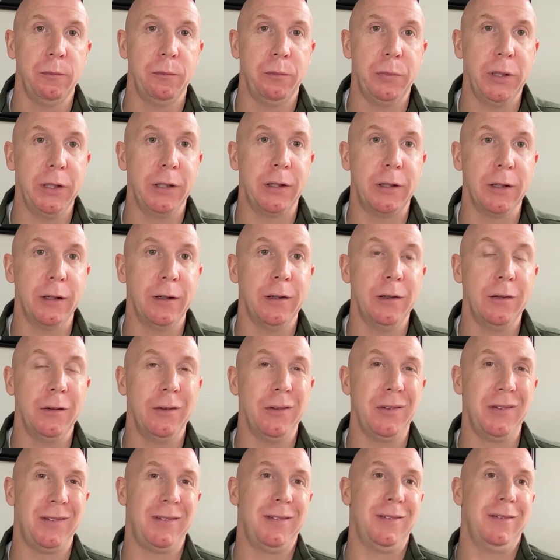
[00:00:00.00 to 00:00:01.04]

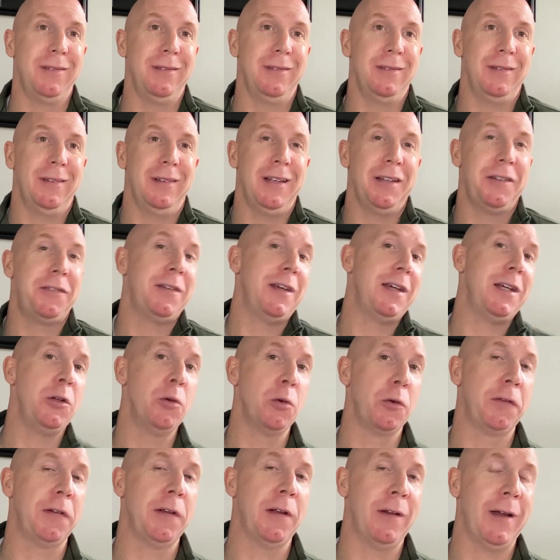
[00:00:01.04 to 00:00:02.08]
Because let's say you
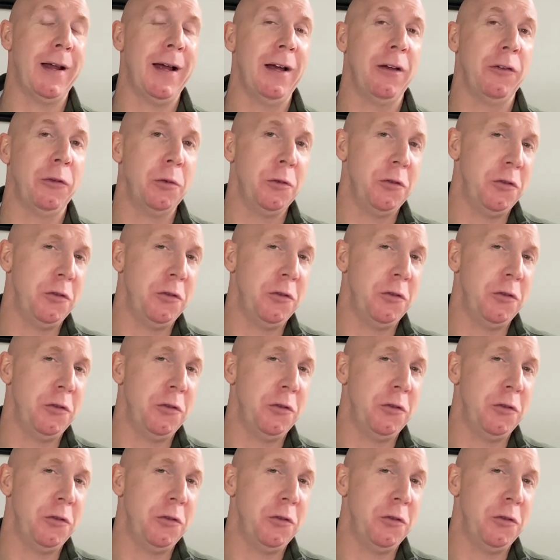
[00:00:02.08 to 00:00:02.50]
were selling a house,